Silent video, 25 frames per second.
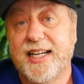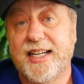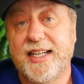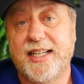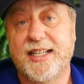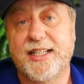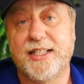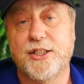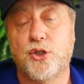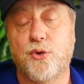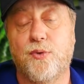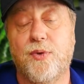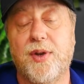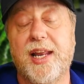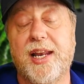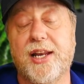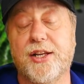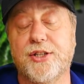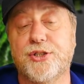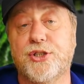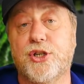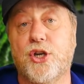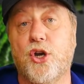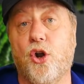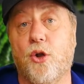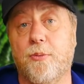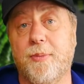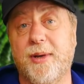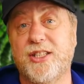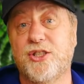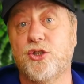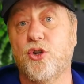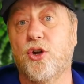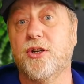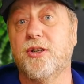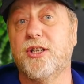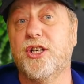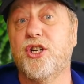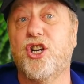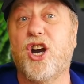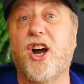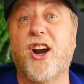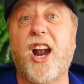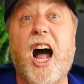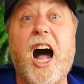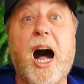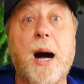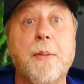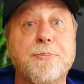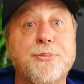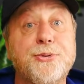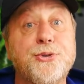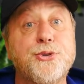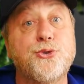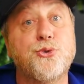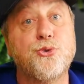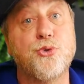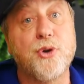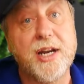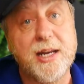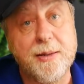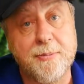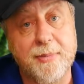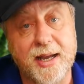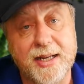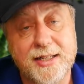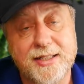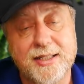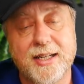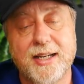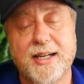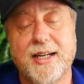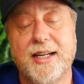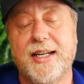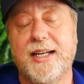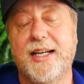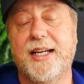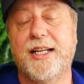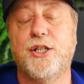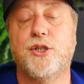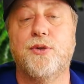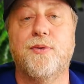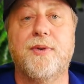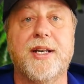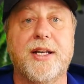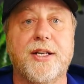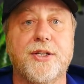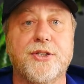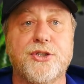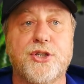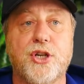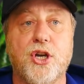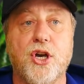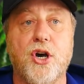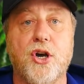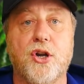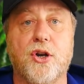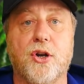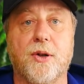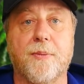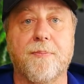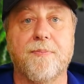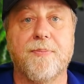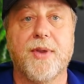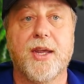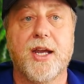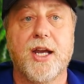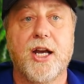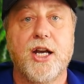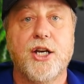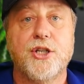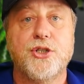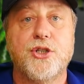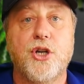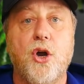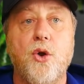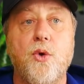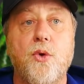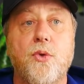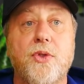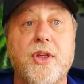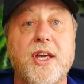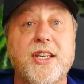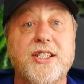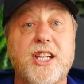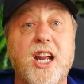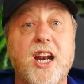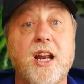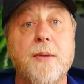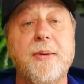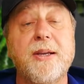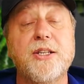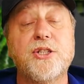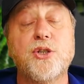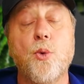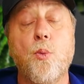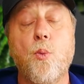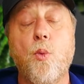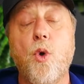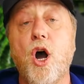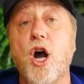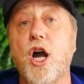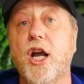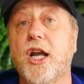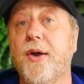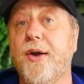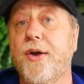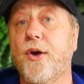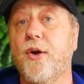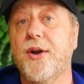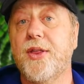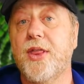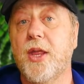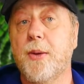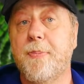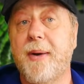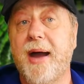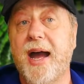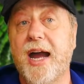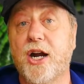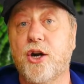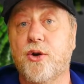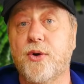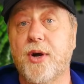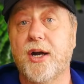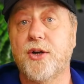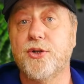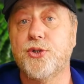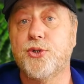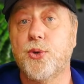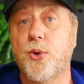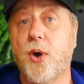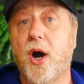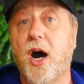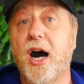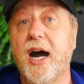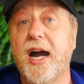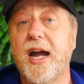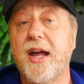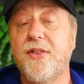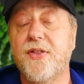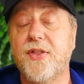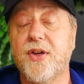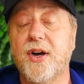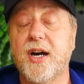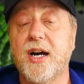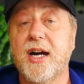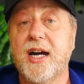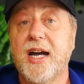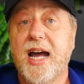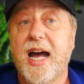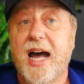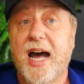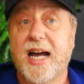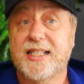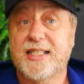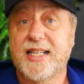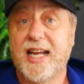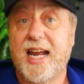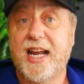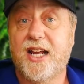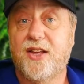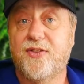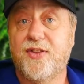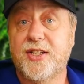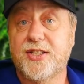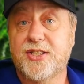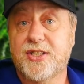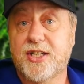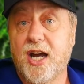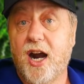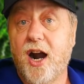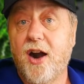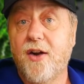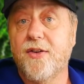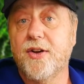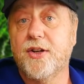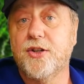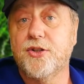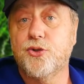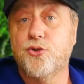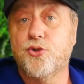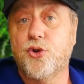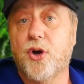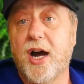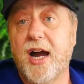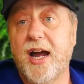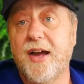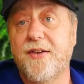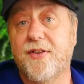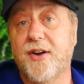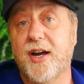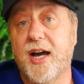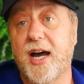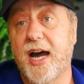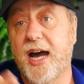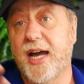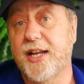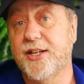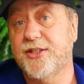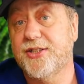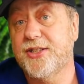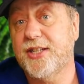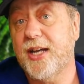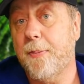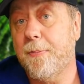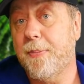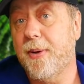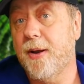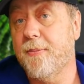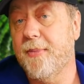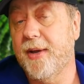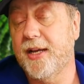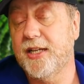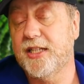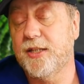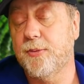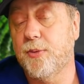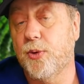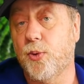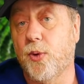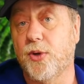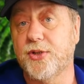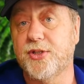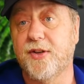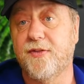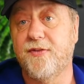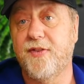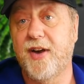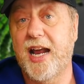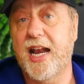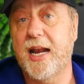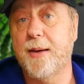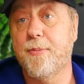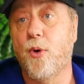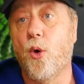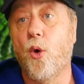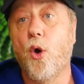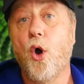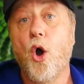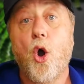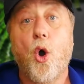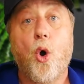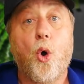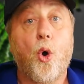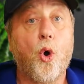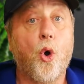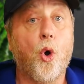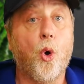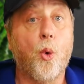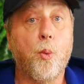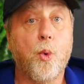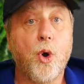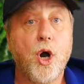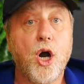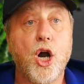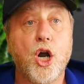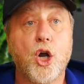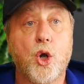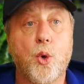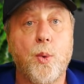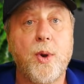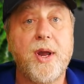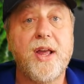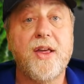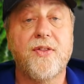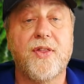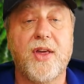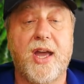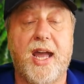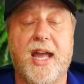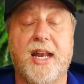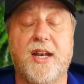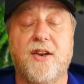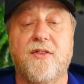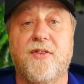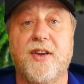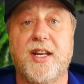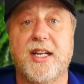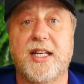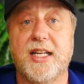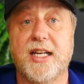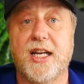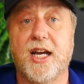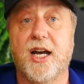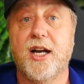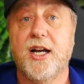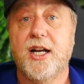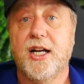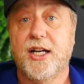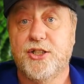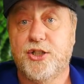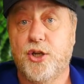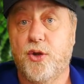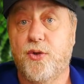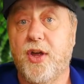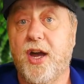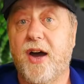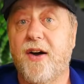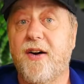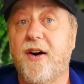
into the Linux kernel. it's not, you can't upstream it into the Linux kernel. So there's going to be some work going on in the background to either take this current driver and supplement it with what's available or work with NVIDIA so that